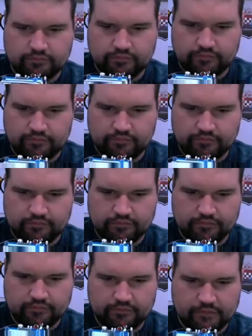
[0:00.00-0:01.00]
If
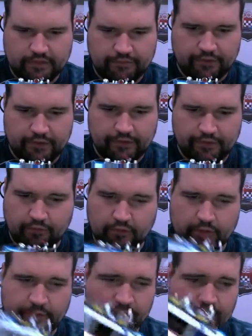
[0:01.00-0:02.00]
you look at the
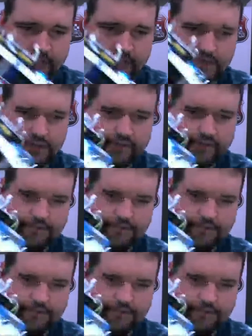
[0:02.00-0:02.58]
door panel here,